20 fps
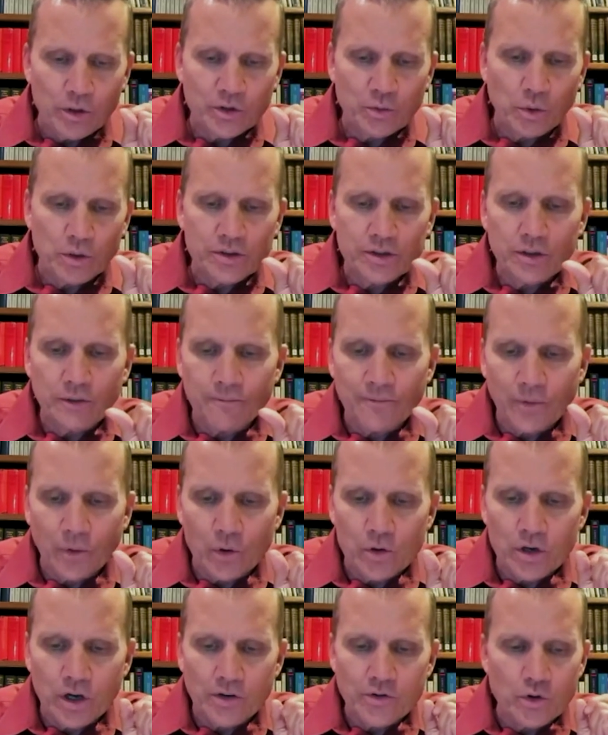which was
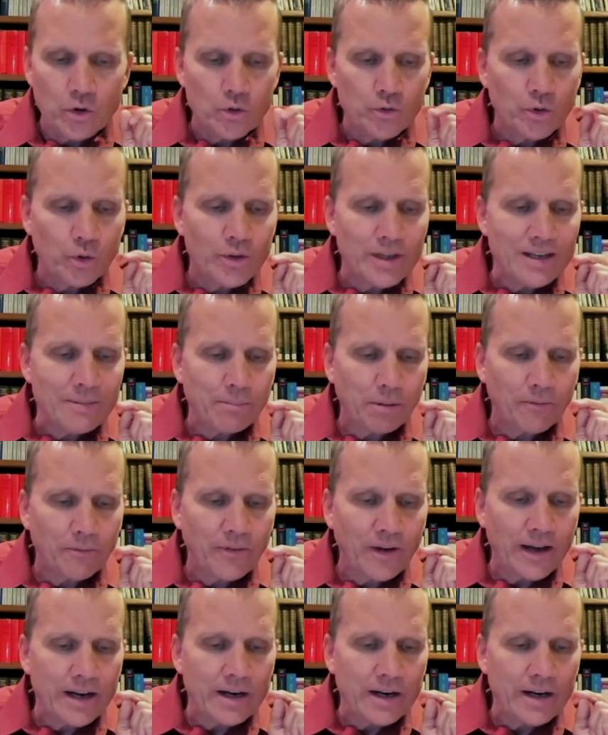conferred on you through the
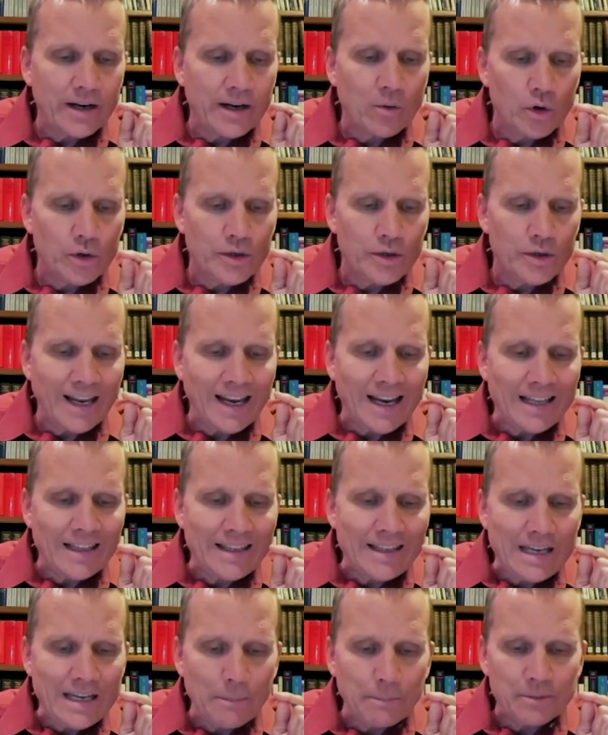prophetic word
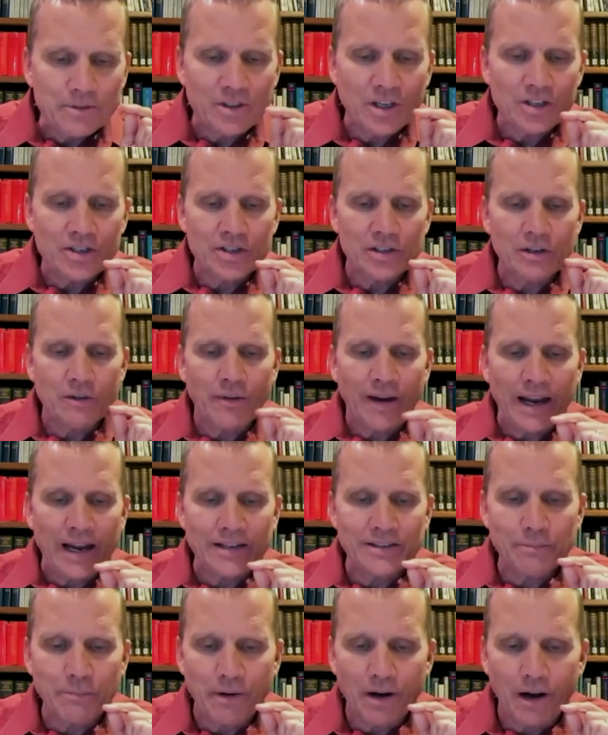and the imposition of
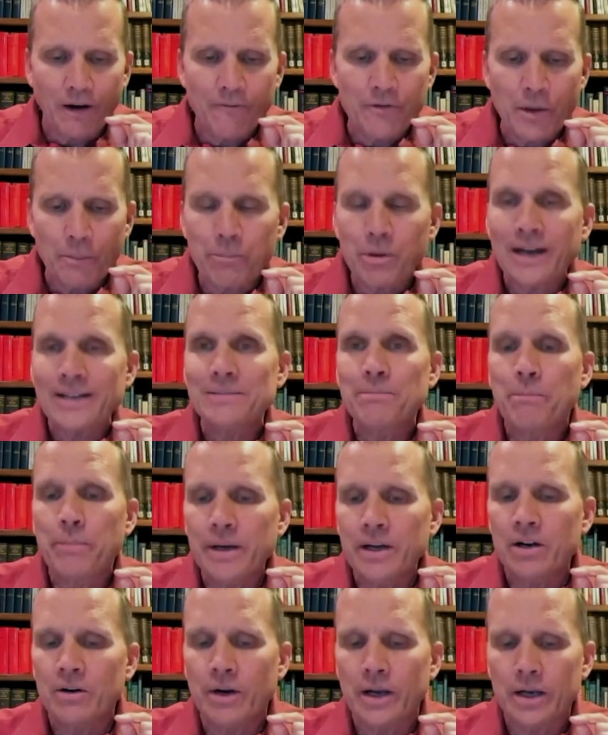hands of the
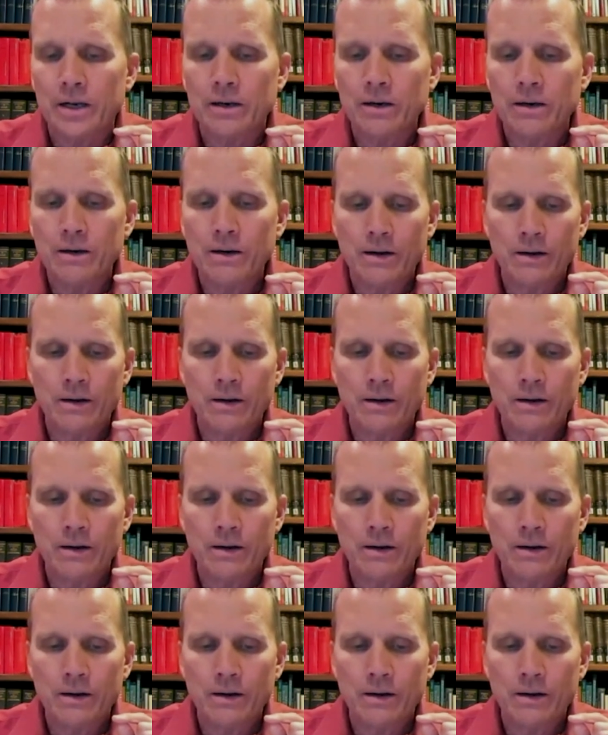presbyterate.